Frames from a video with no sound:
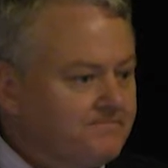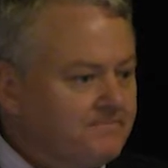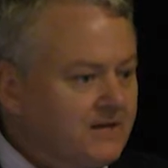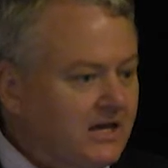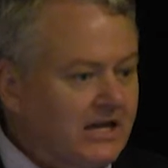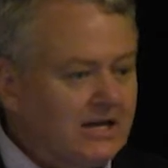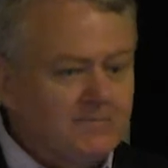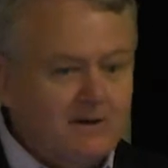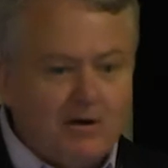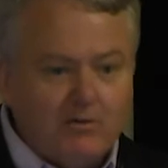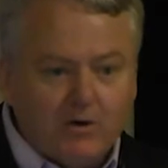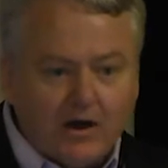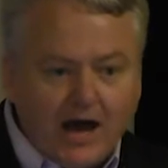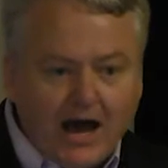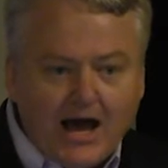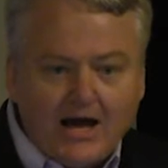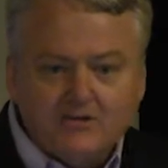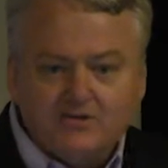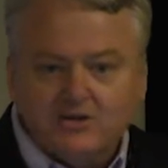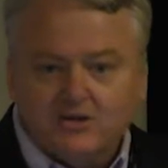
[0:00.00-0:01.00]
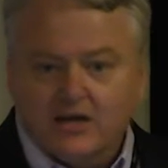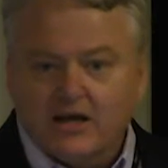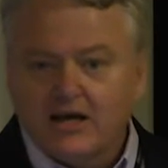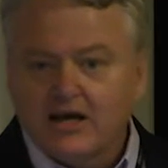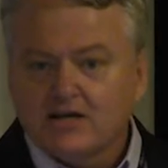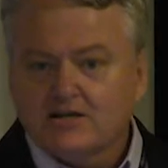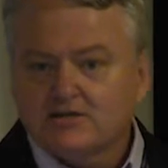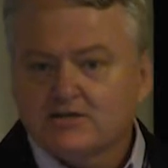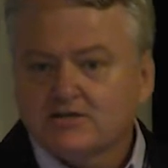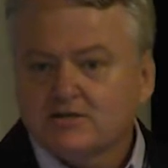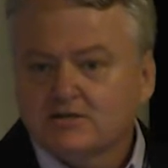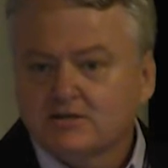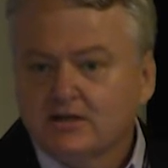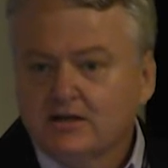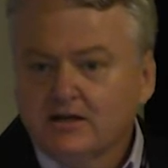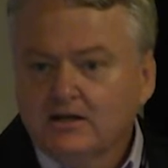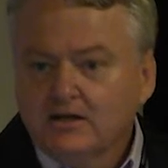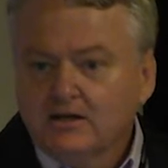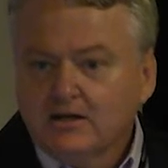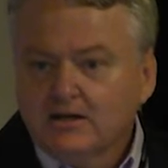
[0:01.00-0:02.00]
Anybody want to hazard a guess
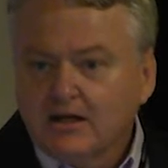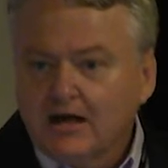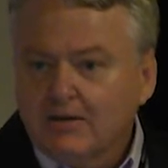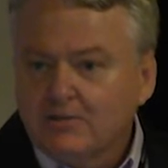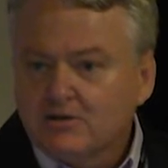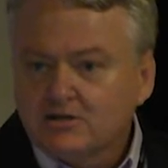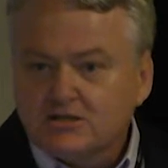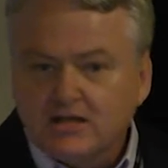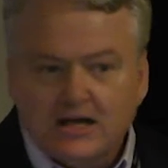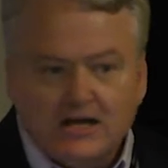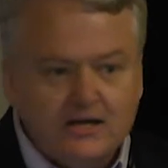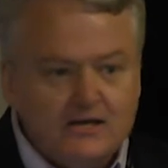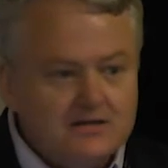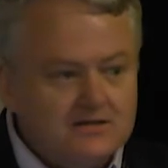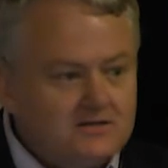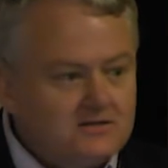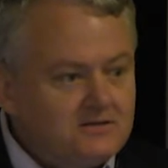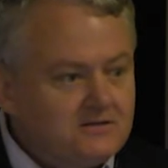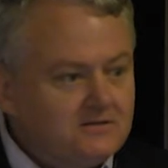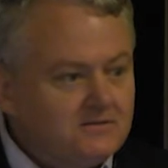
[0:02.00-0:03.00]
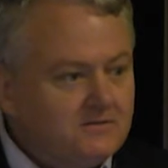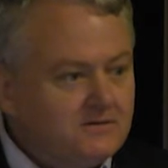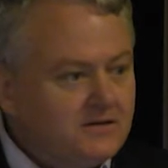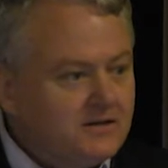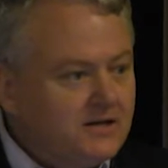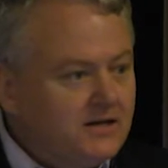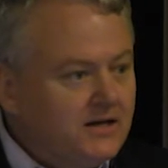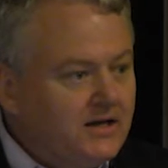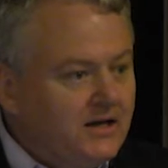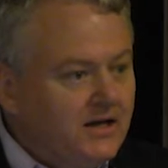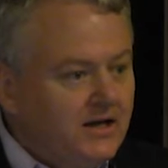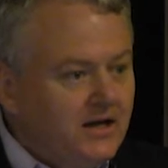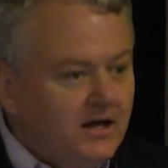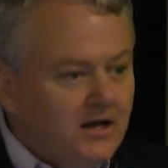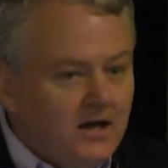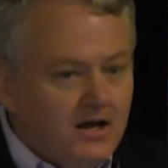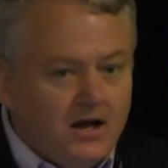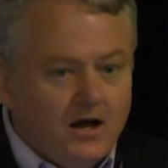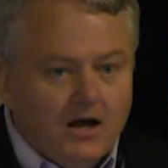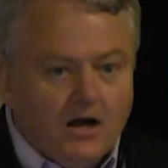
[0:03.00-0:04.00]
how much that is?
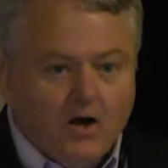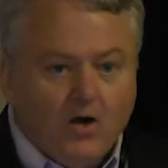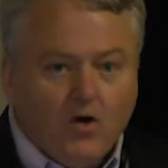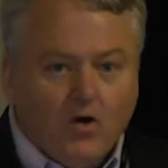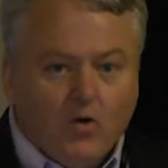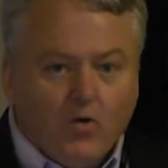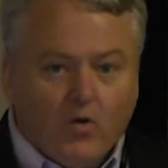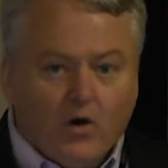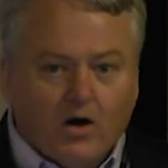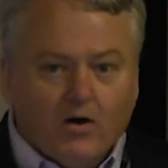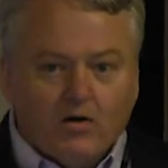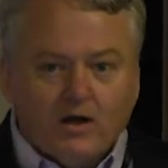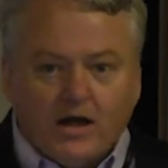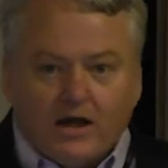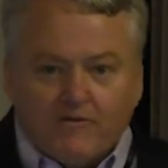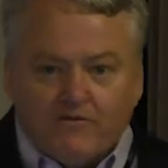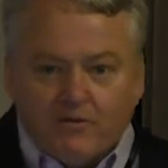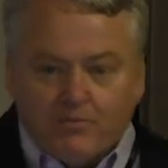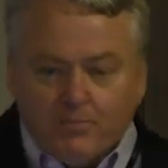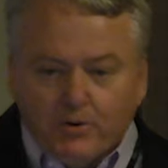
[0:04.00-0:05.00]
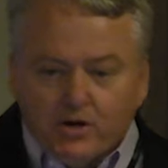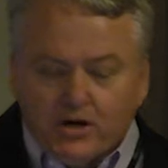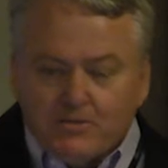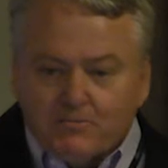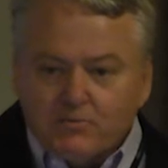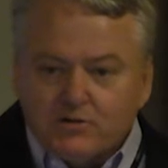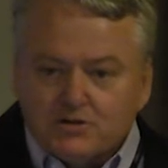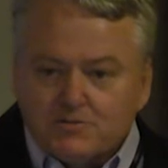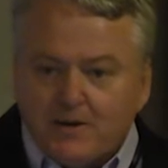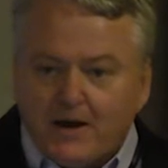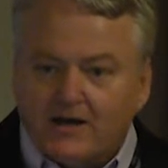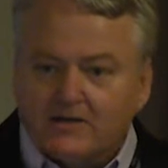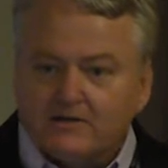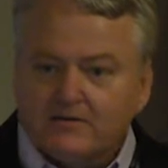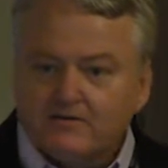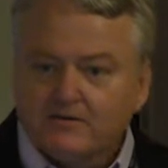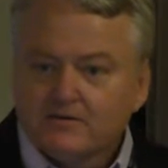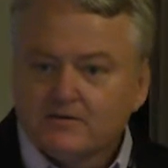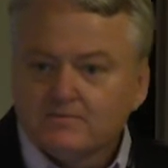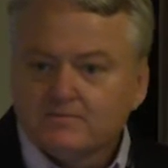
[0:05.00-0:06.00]
Well, if you put it in
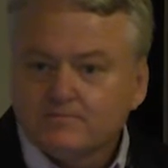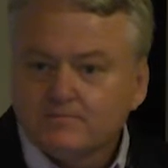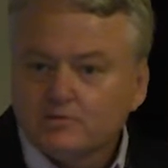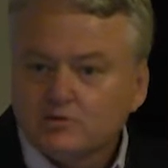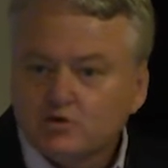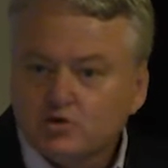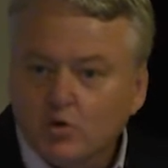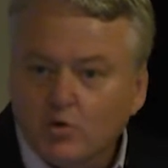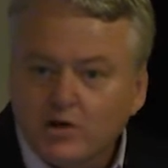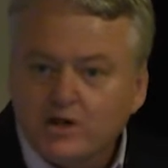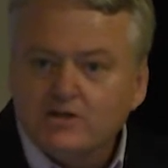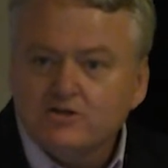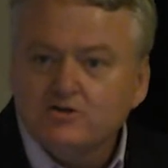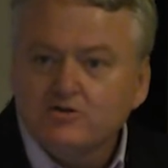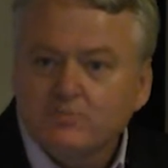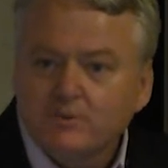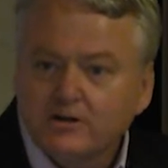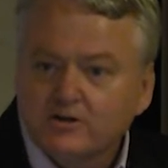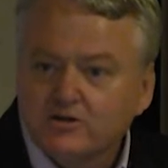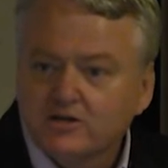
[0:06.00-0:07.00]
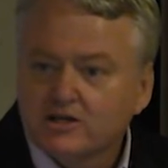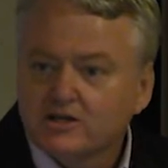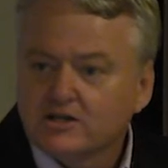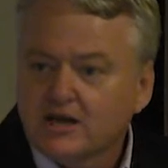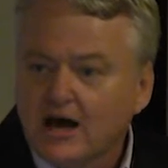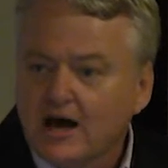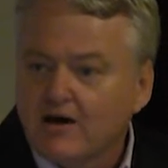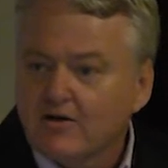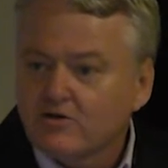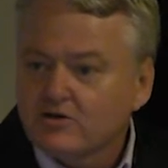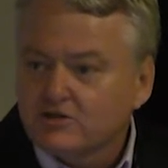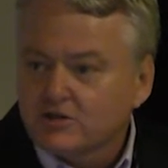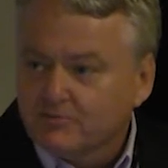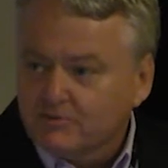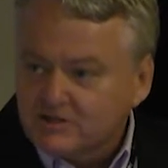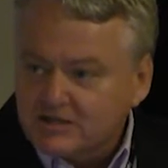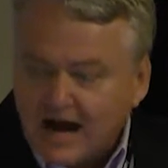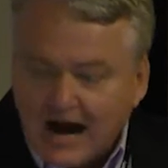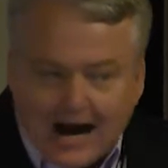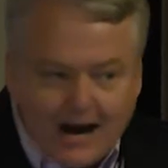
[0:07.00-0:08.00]
perspective, $22 billion in
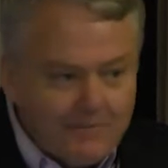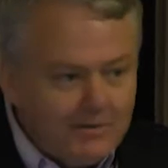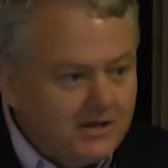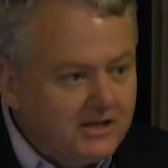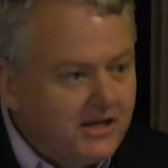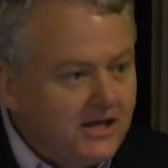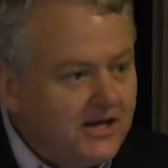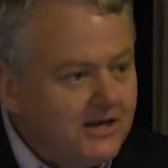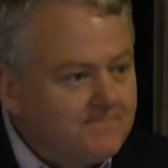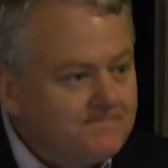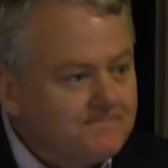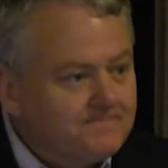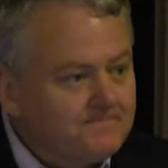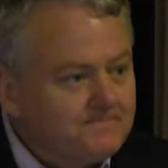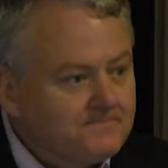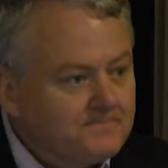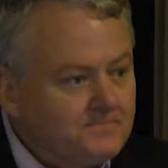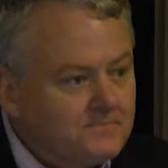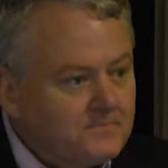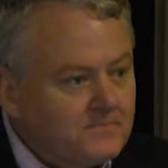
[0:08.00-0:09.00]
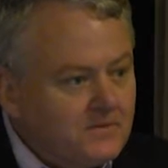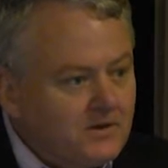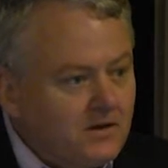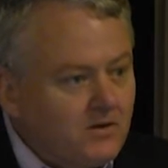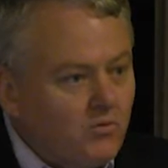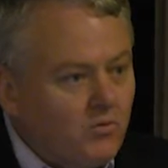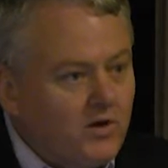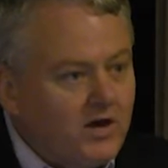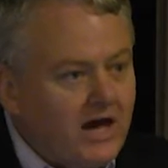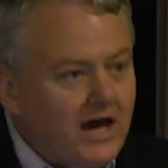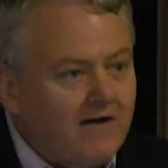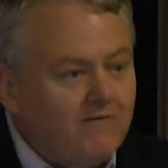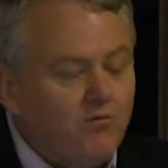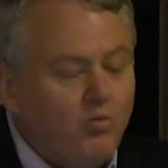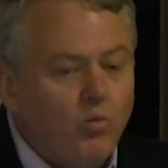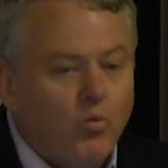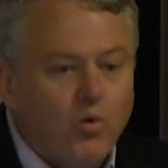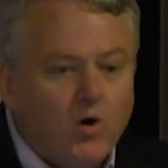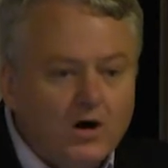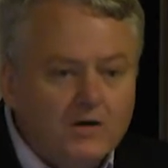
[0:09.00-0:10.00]
retirement debt, we have
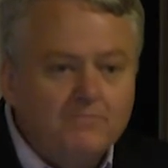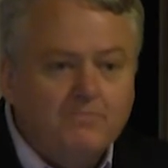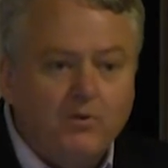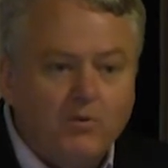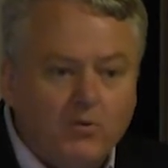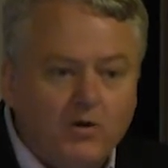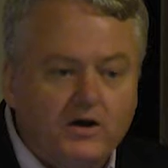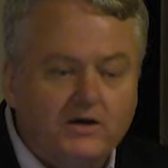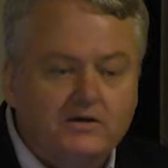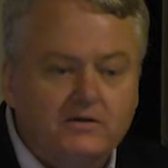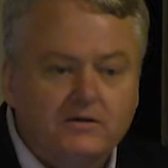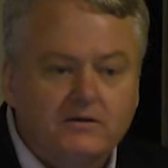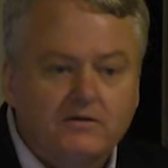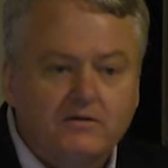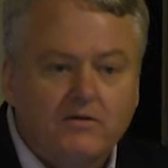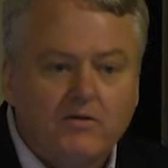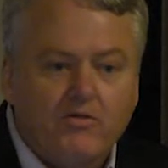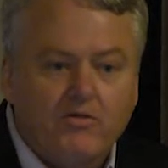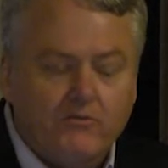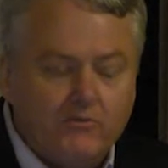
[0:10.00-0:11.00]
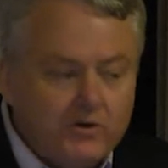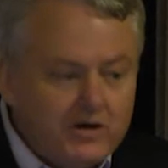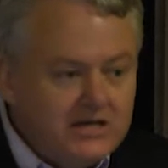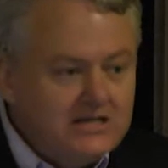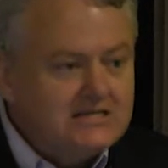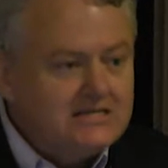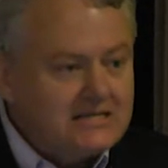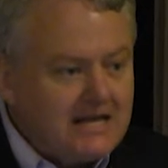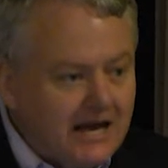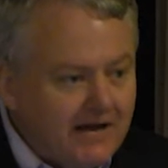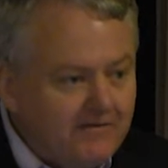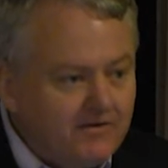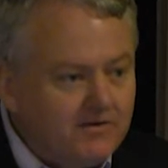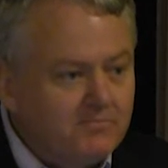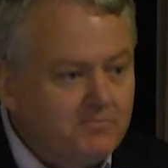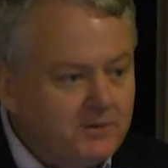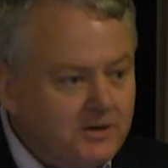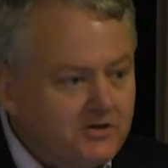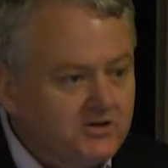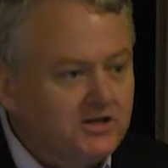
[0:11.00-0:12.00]

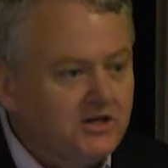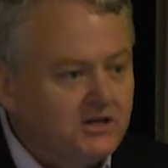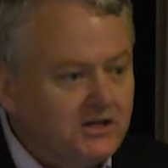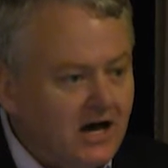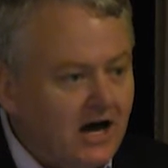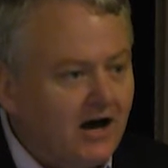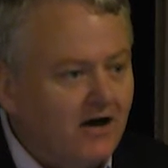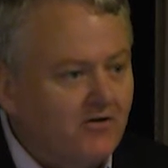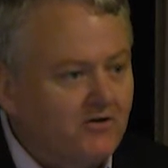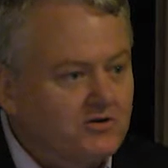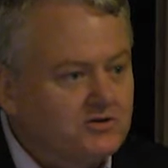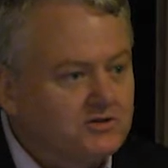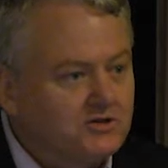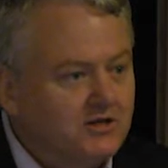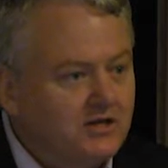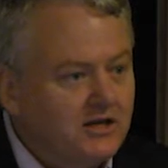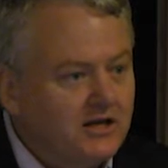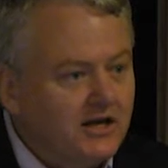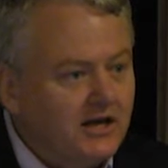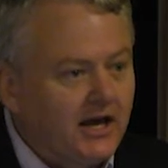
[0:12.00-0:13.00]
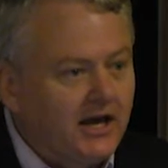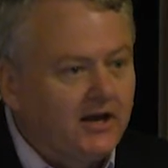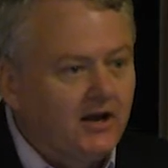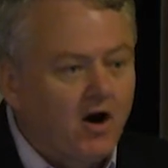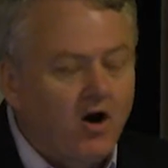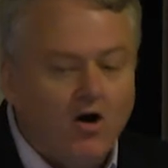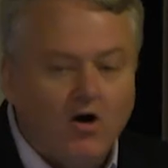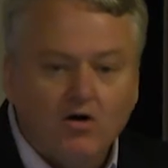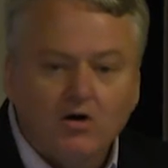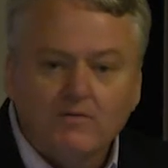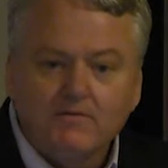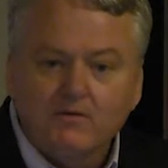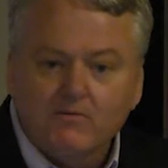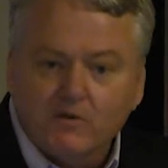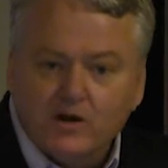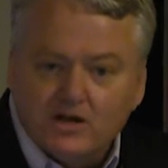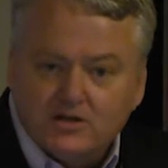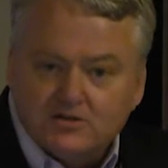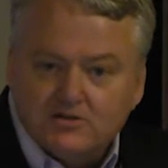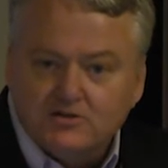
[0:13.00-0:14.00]
$1.37 billion in all of the
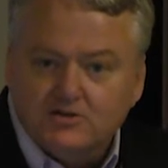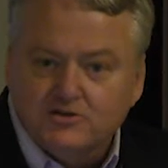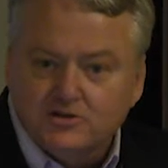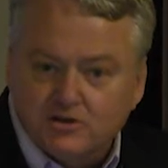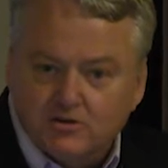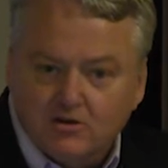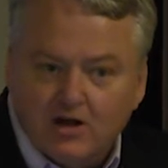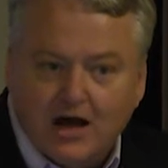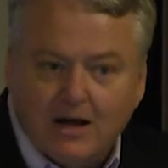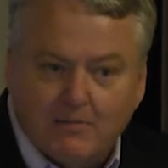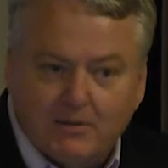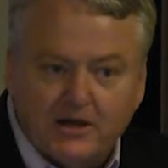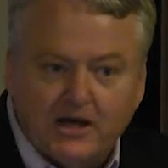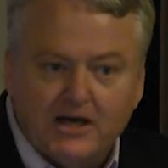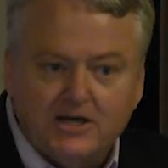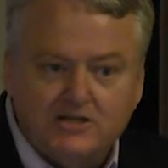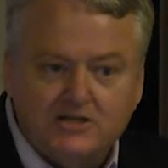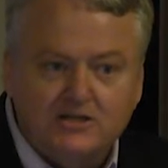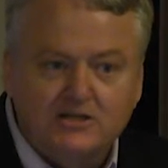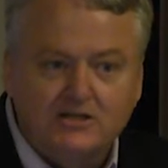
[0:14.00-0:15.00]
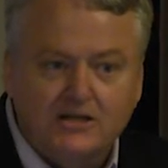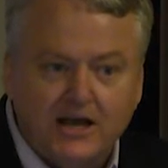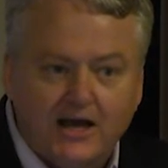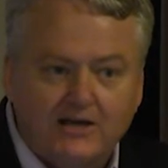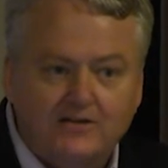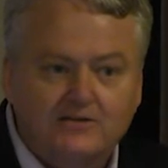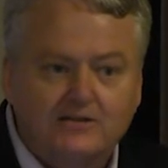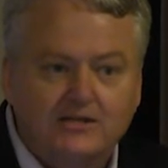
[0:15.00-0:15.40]
rest of the general obligation debt